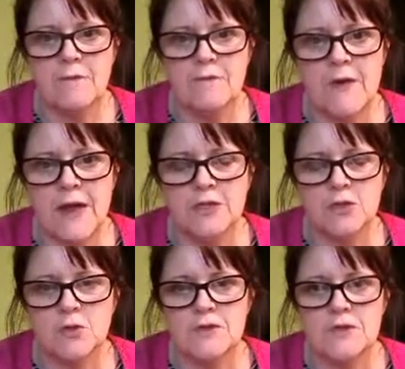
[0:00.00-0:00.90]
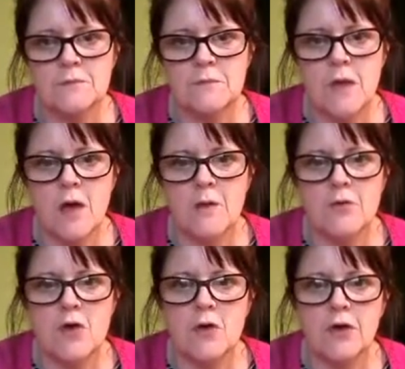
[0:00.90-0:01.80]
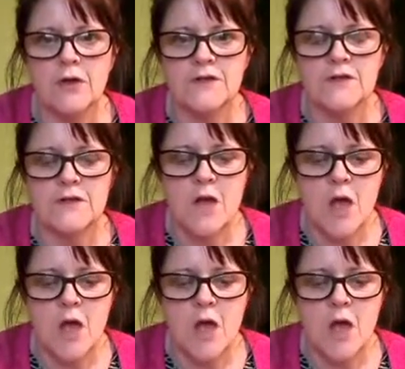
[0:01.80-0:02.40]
fraiche or some yoghurt